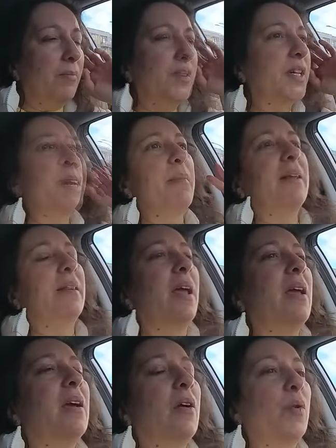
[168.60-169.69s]
started my
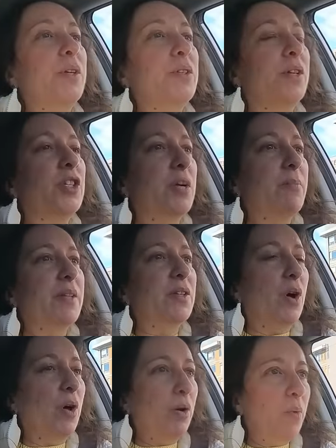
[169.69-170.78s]
day going to the gym as
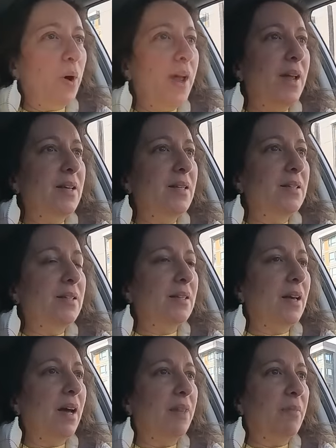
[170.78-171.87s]
always,
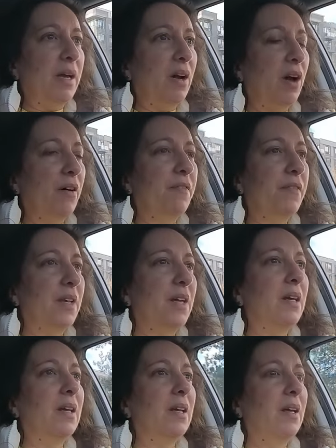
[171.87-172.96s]
had my
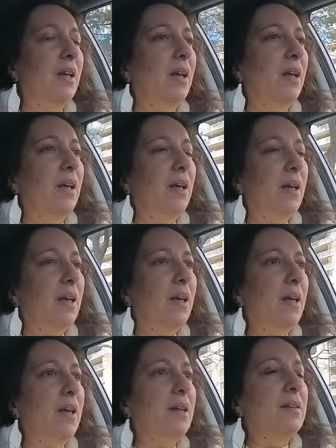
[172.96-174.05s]
coffee,
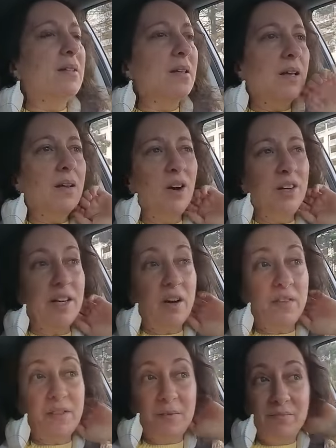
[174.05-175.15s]
and only
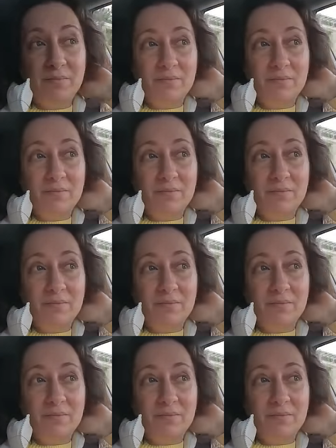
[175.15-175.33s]
coffee.